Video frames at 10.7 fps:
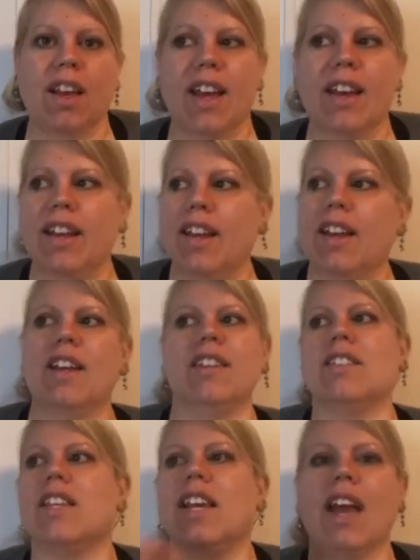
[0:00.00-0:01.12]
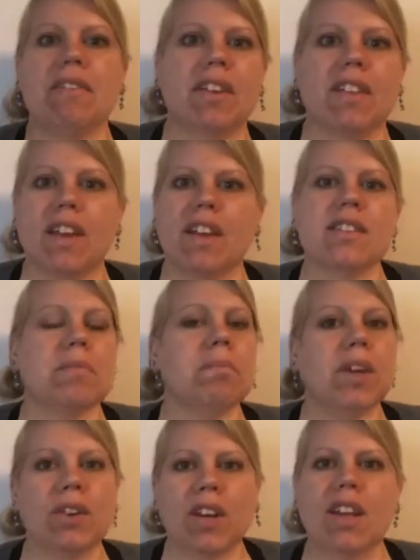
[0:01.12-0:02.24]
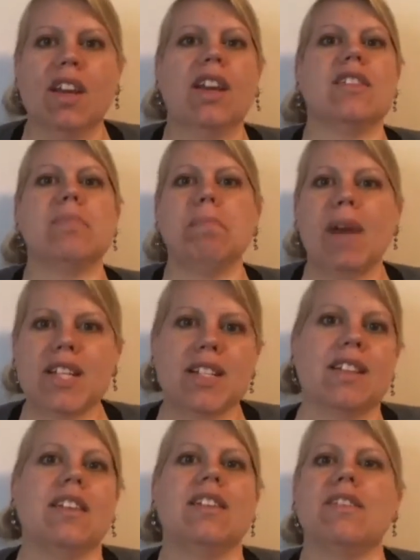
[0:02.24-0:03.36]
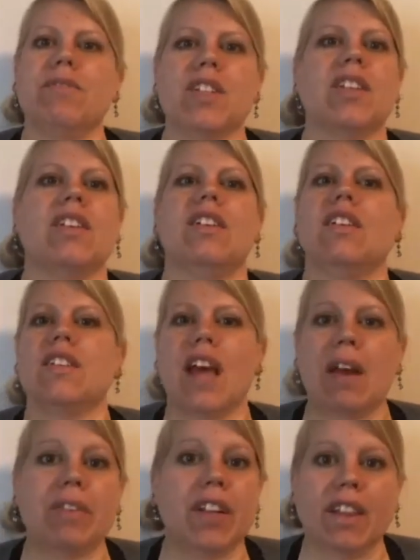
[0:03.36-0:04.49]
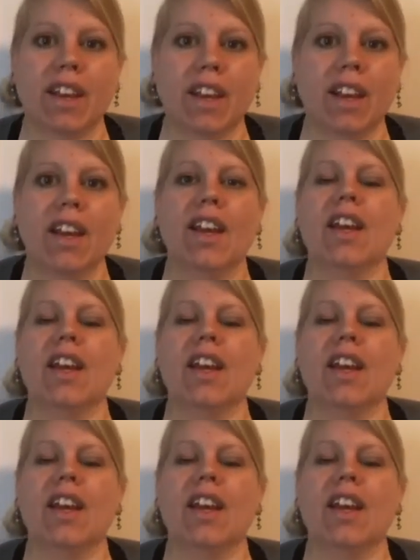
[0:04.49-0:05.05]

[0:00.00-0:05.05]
And it's like everything. It's immunity, it's mental, it's physical, it's everything.